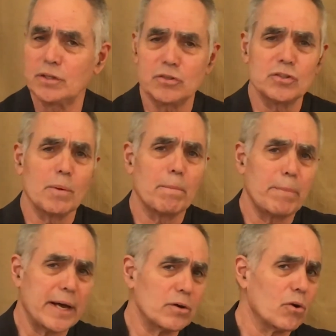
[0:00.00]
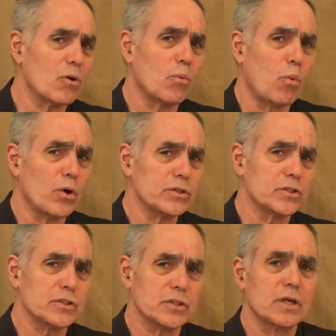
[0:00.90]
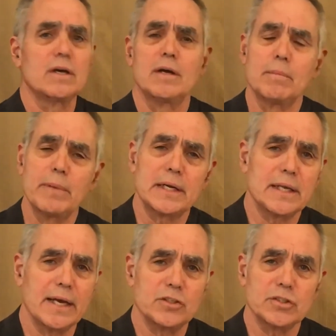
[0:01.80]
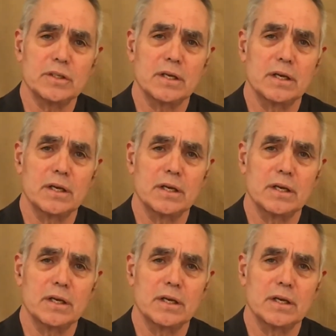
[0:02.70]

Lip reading: There's no better or worse meditation.